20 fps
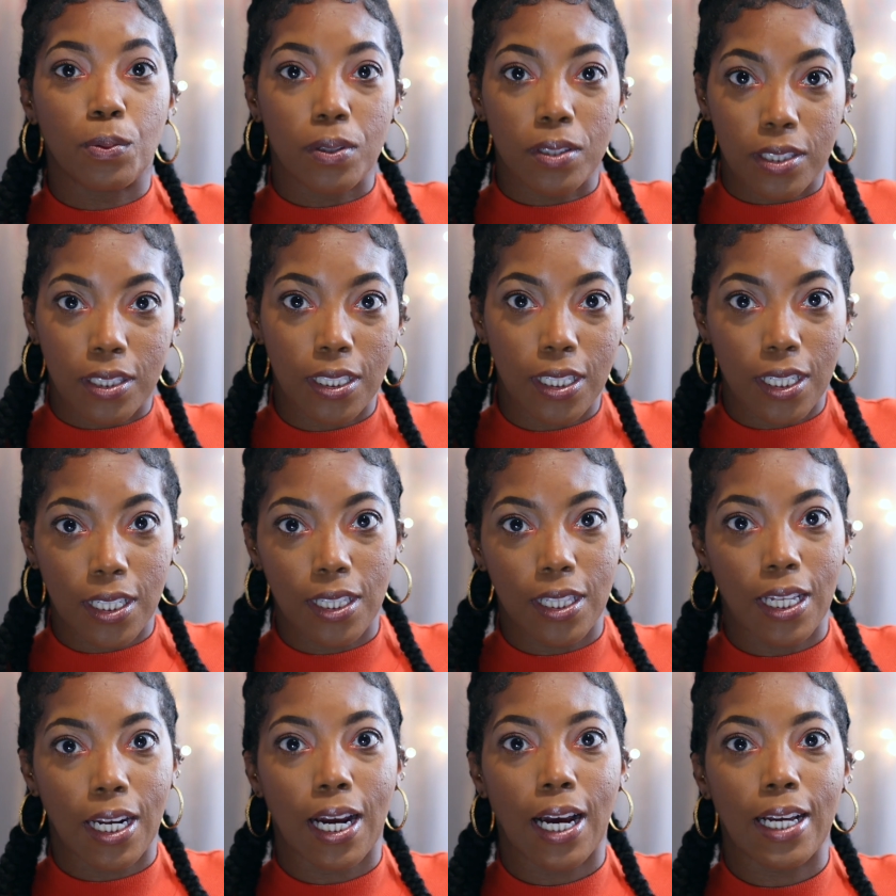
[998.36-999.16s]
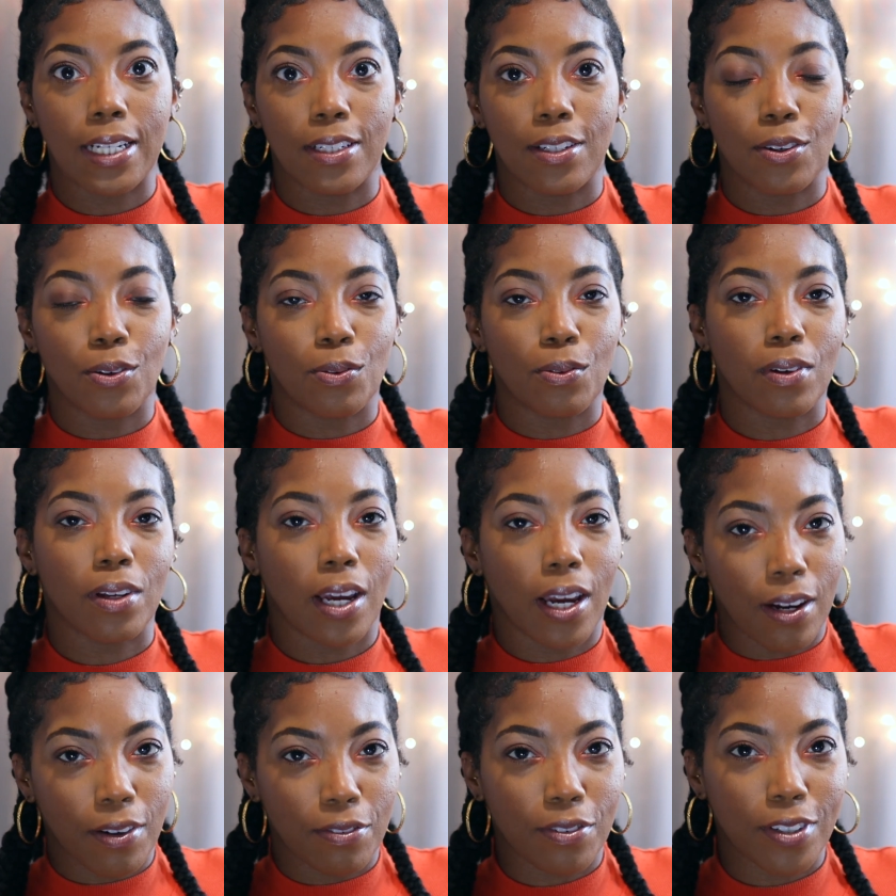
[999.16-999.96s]
will see that I don't
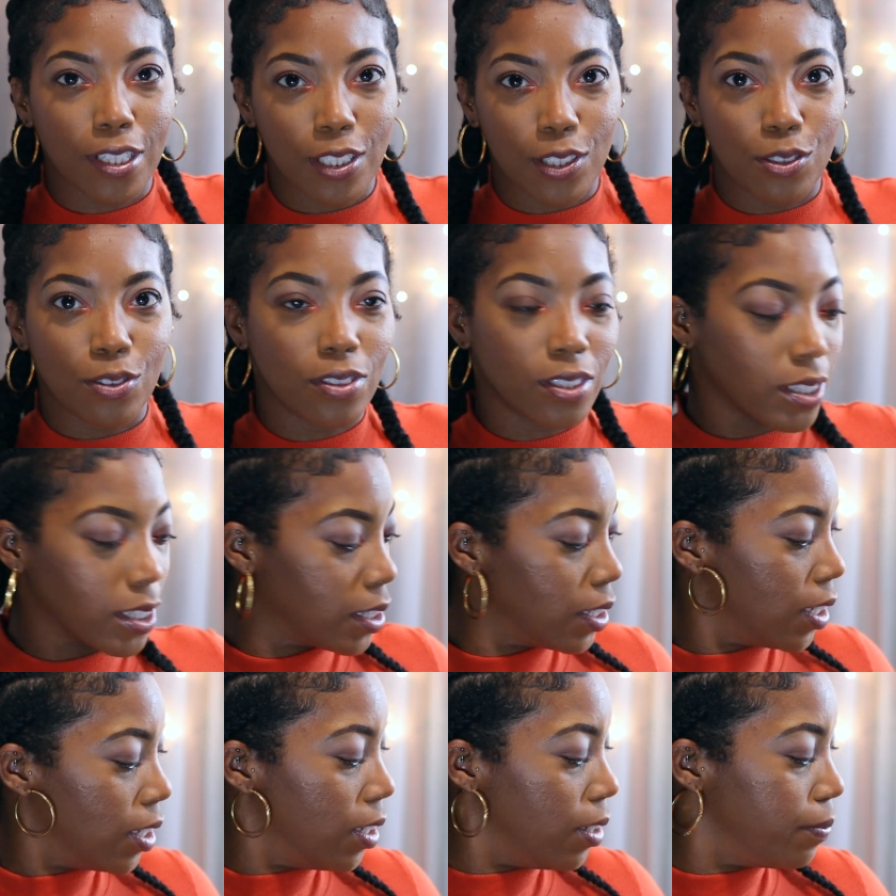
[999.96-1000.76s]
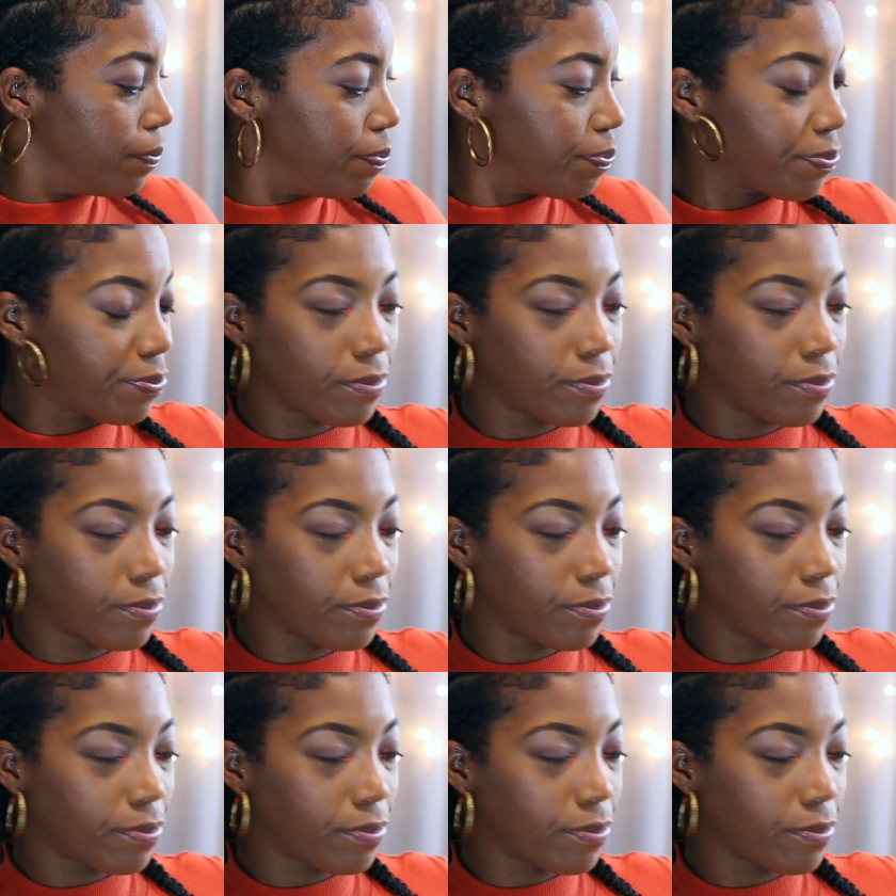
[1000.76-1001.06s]
ever usually